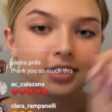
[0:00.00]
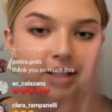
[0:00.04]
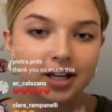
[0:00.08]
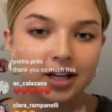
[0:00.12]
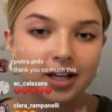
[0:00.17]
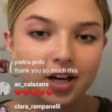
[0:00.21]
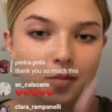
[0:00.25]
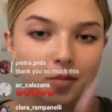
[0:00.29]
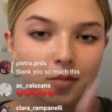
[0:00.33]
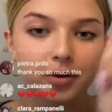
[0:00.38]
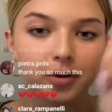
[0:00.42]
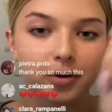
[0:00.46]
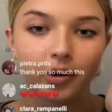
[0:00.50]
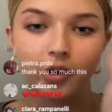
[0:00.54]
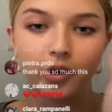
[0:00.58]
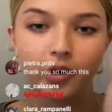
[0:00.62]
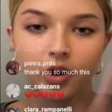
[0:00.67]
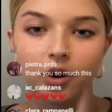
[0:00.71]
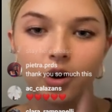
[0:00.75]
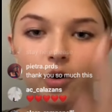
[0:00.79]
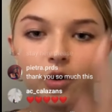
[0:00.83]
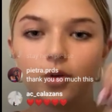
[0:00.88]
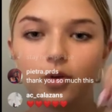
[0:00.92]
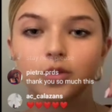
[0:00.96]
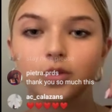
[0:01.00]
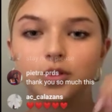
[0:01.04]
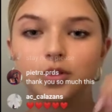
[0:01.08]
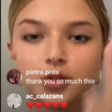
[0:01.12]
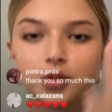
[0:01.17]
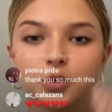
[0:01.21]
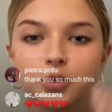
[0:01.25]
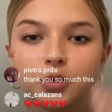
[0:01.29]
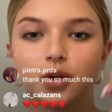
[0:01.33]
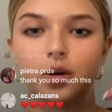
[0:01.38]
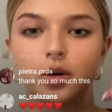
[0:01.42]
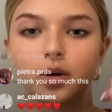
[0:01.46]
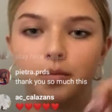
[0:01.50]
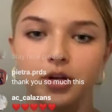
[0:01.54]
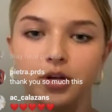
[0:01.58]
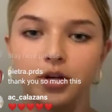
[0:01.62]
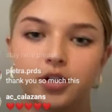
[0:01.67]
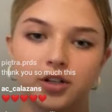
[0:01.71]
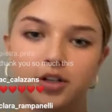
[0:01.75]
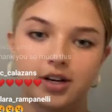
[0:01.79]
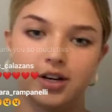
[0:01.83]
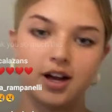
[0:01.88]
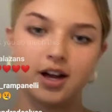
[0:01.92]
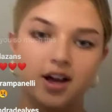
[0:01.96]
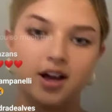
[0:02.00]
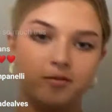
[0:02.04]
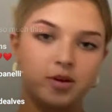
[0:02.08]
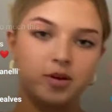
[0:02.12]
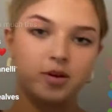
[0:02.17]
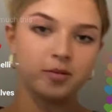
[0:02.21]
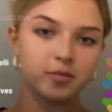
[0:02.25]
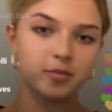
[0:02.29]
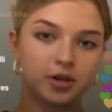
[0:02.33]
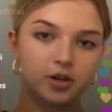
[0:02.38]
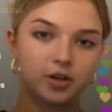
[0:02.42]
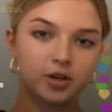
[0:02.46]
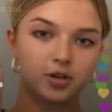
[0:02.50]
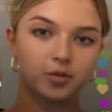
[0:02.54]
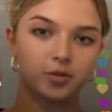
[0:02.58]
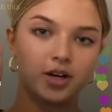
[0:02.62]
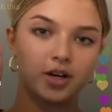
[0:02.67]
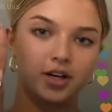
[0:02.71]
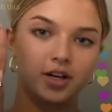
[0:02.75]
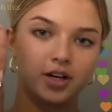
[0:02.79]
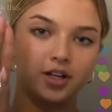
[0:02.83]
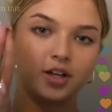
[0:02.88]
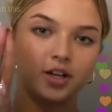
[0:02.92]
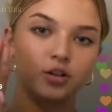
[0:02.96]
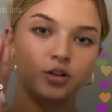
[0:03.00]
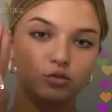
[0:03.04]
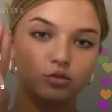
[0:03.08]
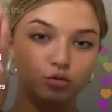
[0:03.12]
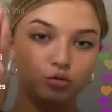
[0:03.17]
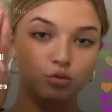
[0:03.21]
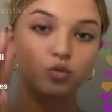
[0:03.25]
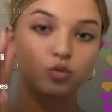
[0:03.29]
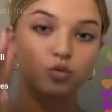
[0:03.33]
Get up and go to a mirror. I have my mirror right here.